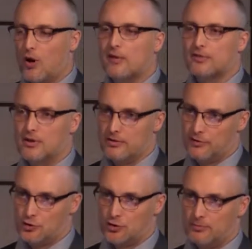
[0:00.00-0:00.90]
often in the
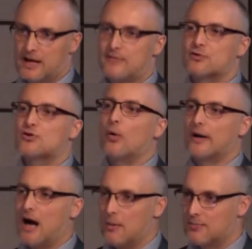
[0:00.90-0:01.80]
future. Behavior is
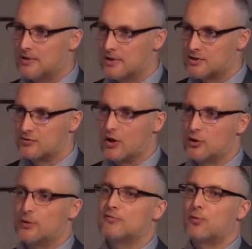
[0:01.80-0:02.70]
going up, so you've got
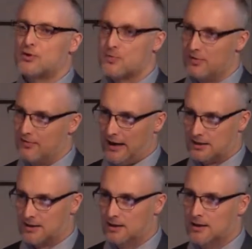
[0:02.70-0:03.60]
a reinforcement effect.